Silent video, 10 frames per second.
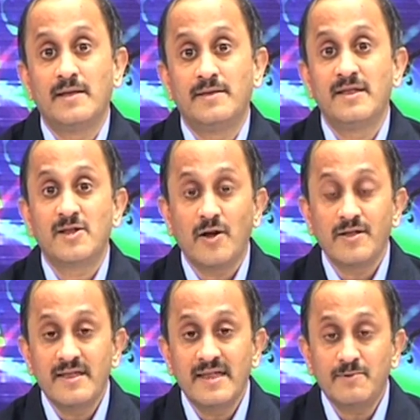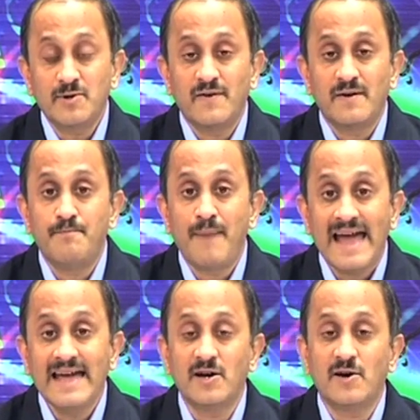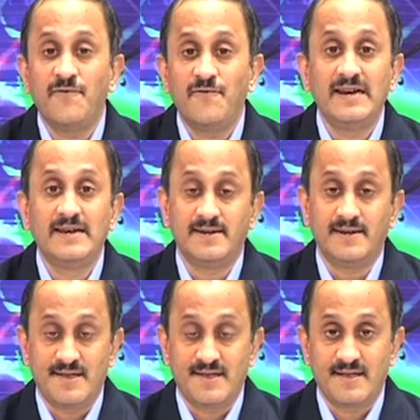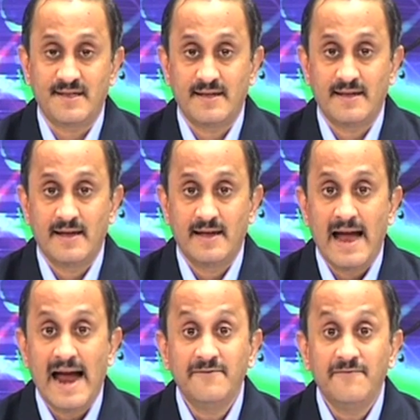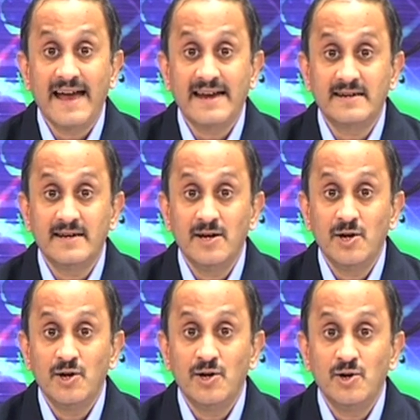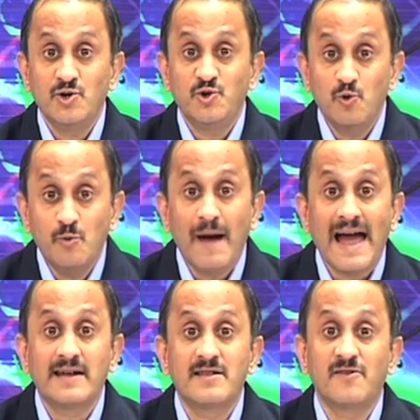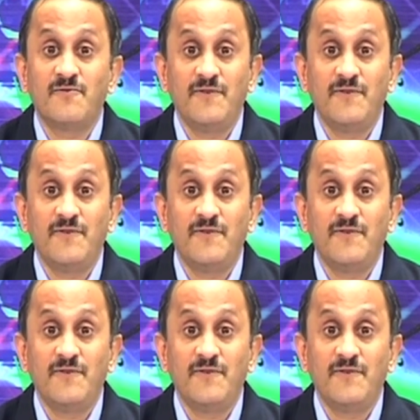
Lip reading: This concept of a bank of filters, and in fact two banks of